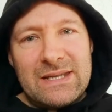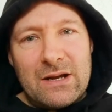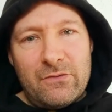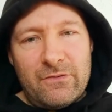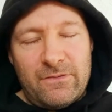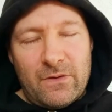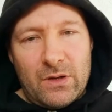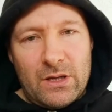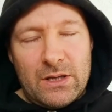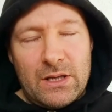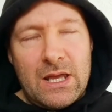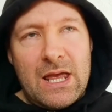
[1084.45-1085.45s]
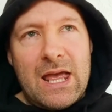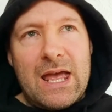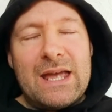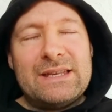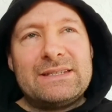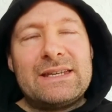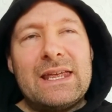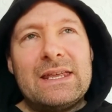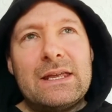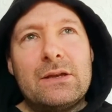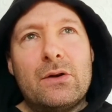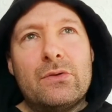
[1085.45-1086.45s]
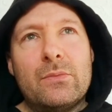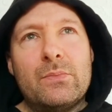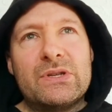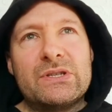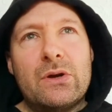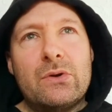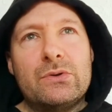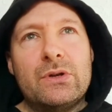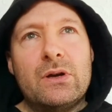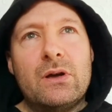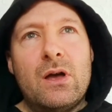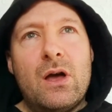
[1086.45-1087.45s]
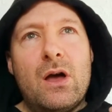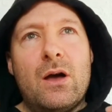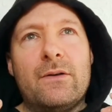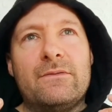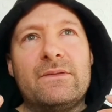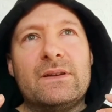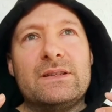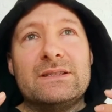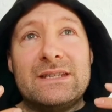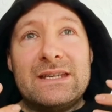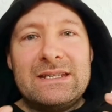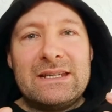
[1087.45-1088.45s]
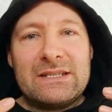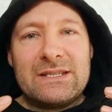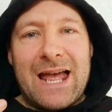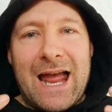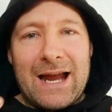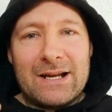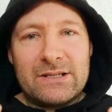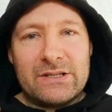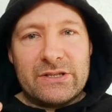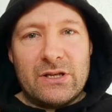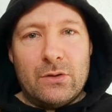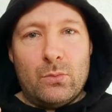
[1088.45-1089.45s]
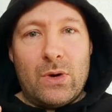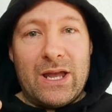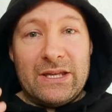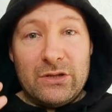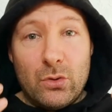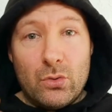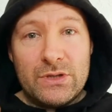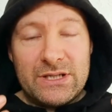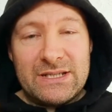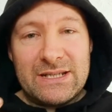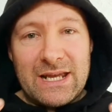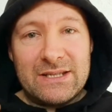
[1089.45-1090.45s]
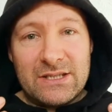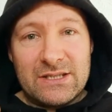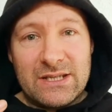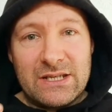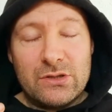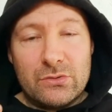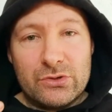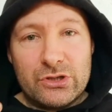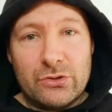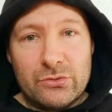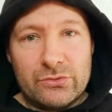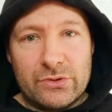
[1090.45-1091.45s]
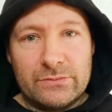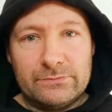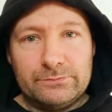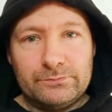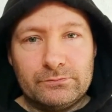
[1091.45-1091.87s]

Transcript: Doubtfire, and taking on the persona of needing to act a certain way in order to get to see your children,